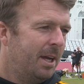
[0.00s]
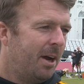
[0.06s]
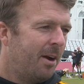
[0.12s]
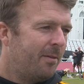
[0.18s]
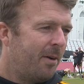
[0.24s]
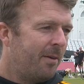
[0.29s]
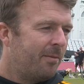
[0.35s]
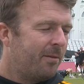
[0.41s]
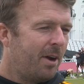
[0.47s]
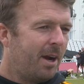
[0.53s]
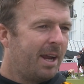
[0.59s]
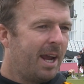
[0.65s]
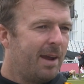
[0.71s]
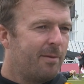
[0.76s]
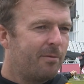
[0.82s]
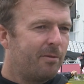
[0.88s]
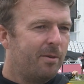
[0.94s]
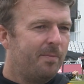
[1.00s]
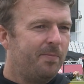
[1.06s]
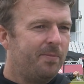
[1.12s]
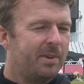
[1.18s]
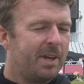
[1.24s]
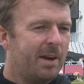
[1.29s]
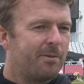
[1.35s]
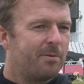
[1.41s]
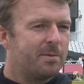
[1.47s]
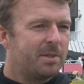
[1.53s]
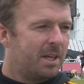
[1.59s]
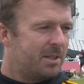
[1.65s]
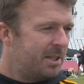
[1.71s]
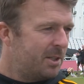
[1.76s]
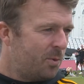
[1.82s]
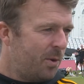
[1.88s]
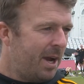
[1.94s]
I came from
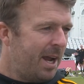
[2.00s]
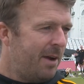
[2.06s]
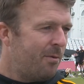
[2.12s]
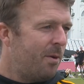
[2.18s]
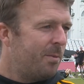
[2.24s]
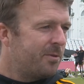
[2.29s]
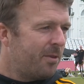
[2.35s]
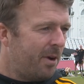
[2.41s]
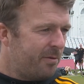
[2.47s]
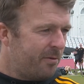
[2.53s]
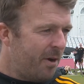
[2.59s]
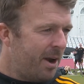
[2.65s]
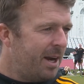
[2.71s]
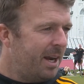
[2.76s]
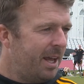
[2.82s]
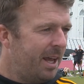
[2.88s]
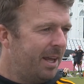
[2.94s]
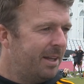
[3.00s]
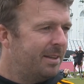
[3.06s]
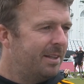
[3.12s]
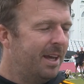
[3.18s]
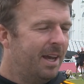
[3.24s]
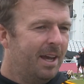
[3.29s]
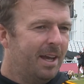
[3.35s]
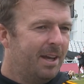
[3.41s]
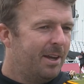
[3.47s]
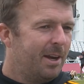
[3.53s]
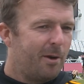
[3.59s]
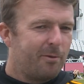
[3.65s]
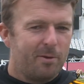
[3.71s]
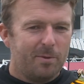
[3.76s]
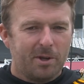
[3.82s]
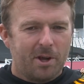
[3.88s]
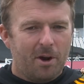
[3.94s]
Sussex, where everyone was very friendly, and
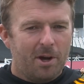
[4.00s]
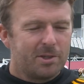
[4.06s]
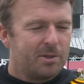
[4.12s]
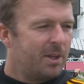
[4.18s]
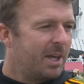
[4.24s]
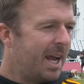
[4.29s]
from the guys on the